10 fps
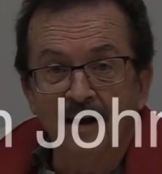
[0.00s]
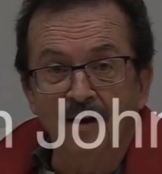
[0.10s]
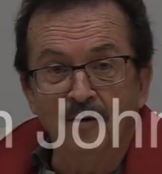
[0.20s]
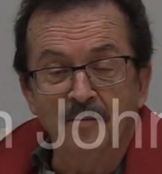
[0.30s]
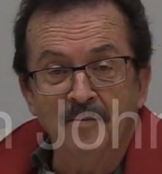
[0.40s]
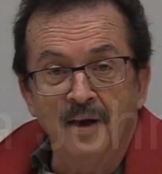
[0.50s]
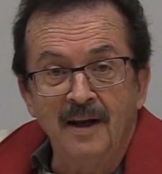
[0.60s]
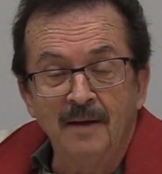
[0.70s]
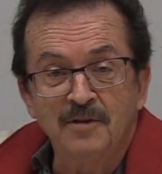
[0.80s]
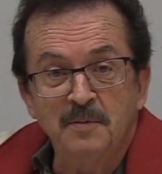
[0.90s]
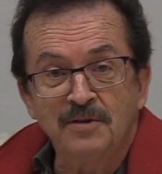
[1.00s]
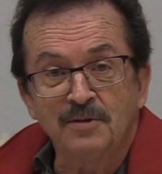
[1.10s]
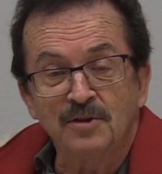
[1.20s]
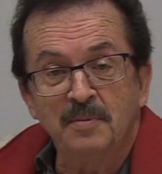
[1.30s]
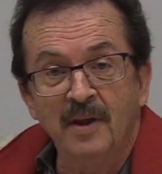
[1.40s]
Hello, my name is
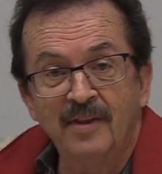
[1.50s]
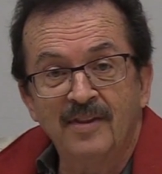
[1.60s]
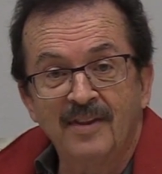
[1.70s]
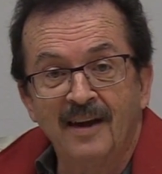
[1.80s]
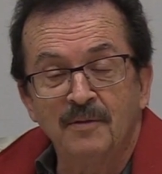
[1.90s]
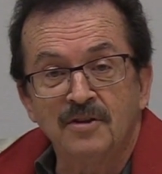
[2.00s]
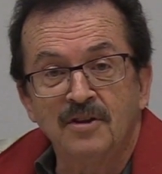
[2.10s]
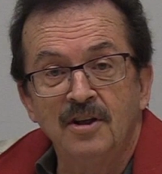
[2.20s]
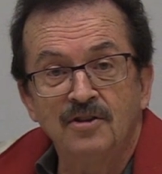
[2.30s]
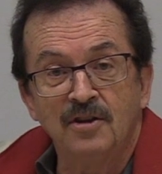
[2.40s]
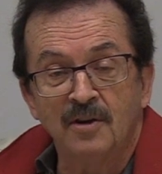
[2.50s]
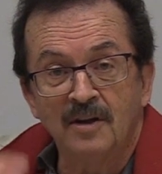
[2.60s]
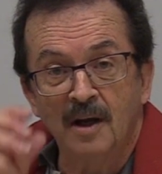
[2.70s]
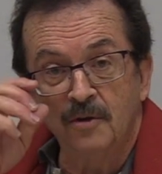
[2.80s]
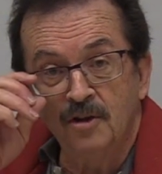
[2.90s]
Mr. Smith. I was a teacher here at
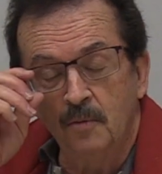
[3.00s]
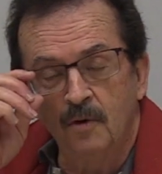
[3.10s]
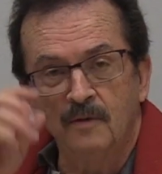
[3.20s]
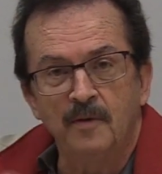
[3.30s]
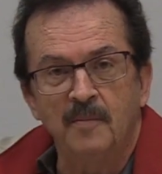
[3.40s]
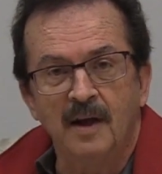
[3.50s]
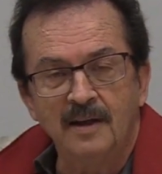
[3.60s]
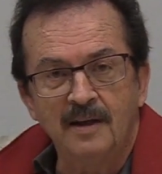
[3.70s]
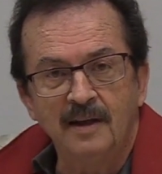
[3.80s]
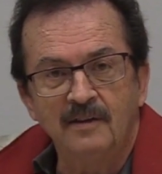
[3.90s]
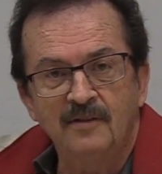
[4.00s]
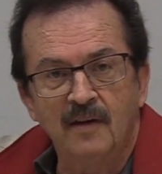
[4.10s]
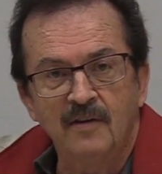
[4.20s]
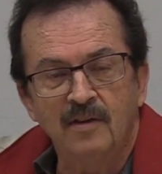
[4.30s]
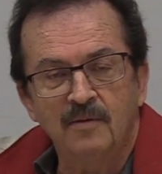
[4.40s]
WJ Mouat from
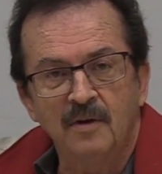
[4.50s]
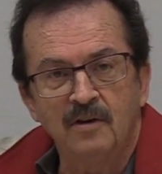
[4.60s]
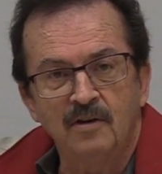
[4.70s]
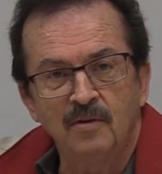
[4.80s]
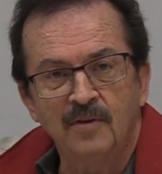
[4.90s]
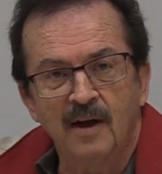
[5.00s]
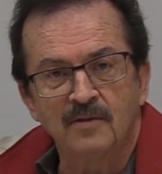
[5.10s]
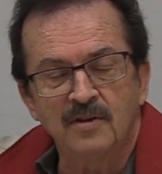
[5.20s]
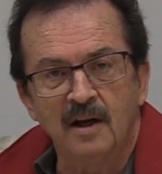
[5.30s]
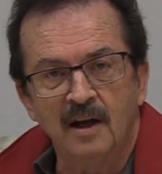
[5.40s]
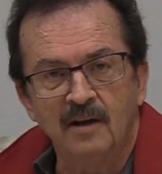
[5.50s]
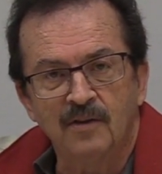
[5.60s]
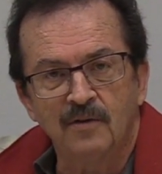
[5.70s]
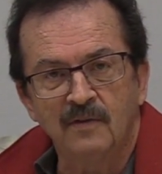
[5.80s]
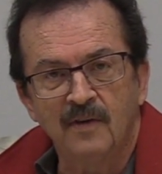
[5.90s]
1973 to 2008,
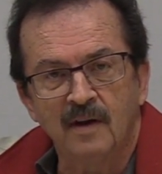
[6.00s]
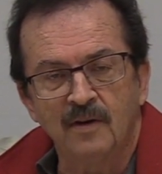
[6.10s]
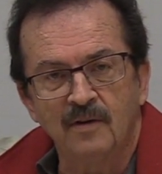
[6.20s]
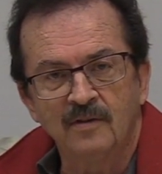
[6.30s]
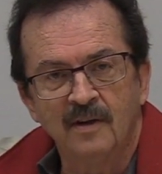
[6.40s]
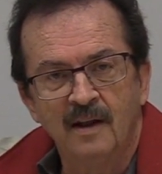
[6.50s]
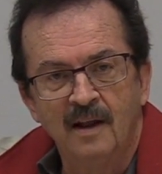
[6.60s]
35 years.